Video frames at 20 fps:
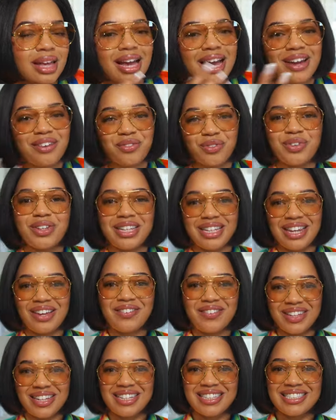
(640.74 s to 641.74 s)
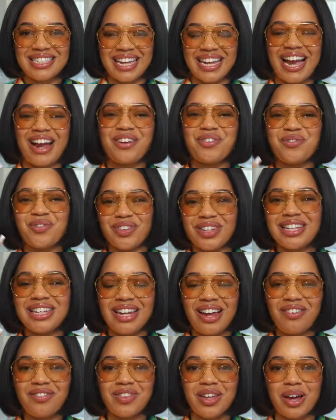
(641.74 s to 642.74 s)
I really love these. Like, I really
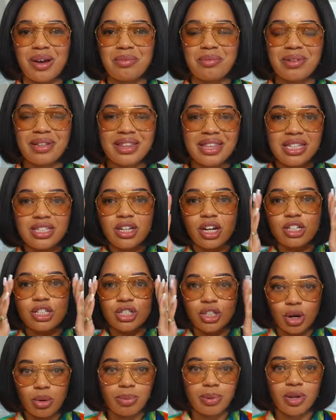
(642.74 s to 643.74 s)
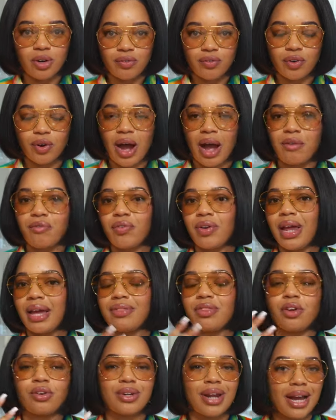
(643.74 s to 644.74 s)
love them. These are so beautiful. I feel
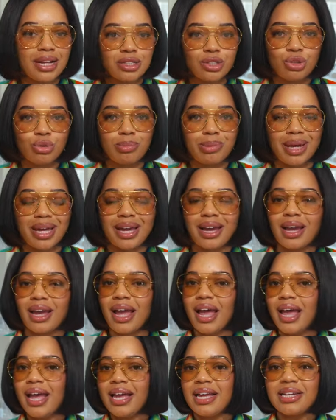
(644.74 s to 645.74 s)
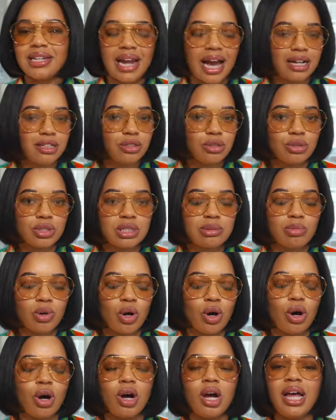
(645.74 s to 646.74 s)
like they're not too big, not too
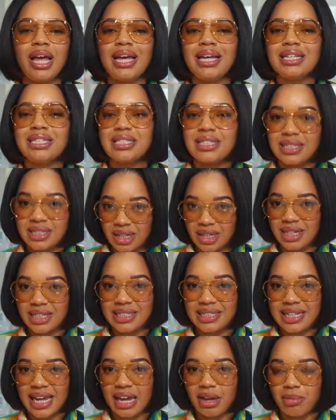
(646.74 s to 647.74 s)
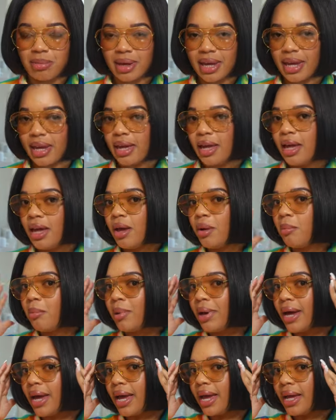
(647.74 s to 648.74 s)
small, still a statement,
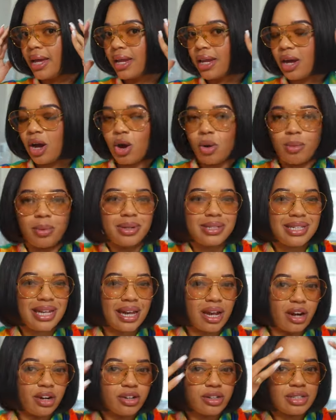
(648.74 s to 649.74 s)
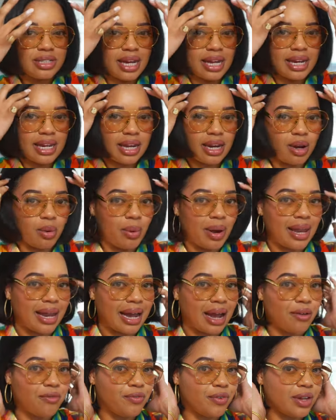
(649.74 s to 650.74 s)
but almost like understated in a way.
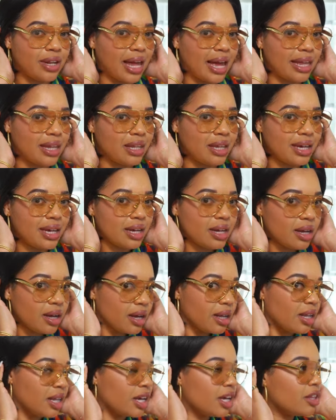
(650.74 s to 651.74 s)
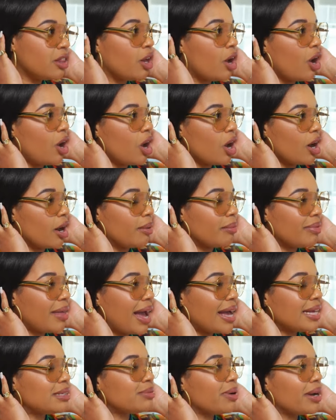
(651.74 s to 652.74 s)
Like, I feel like, look at the arm.
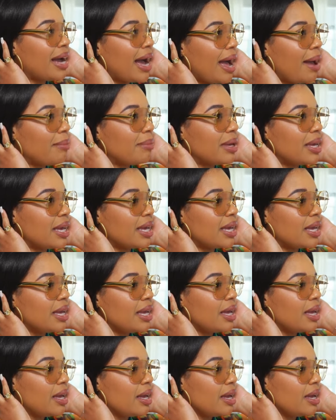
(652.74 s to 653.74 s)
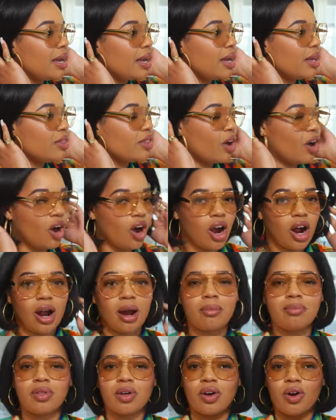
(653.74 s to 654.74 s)
That's what got me. The
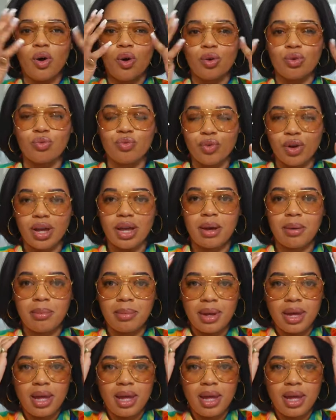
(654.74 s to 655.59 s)
arm, the gold rim.